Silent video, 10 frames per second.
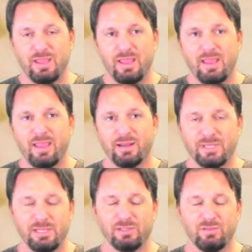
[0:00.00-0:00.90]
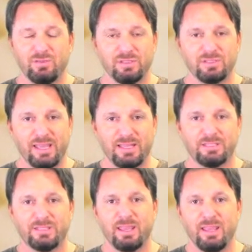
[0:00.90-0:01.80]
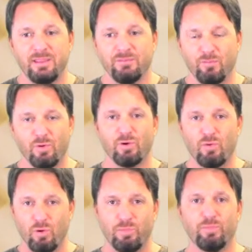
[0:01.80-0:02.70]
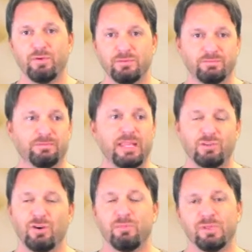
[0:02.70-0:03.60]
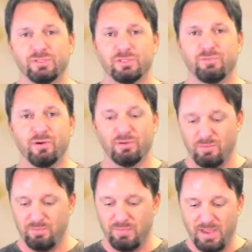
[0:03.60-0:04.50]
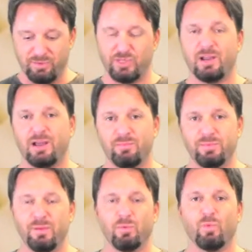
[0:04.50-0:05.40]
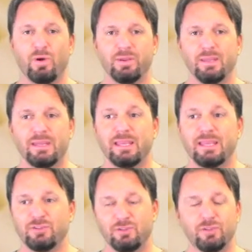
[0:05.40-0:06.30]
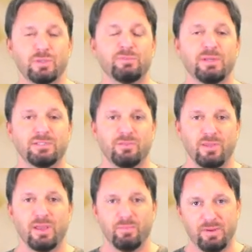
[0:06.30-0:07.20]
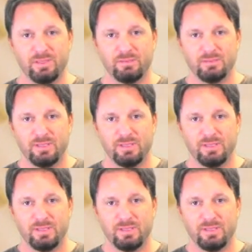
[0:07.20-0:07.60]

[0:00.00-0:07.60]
And I'm telling you this as a former corporate HR business partner. My job, number one, is you do what's best for the company.